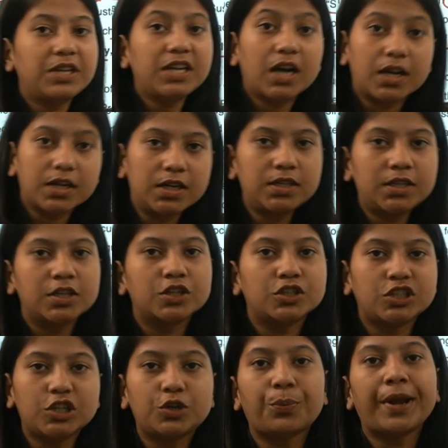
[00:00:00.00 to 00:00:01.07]
up the current
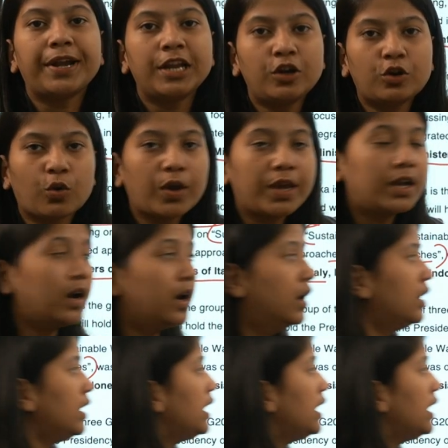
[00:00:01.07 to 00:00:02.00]
G20 troika.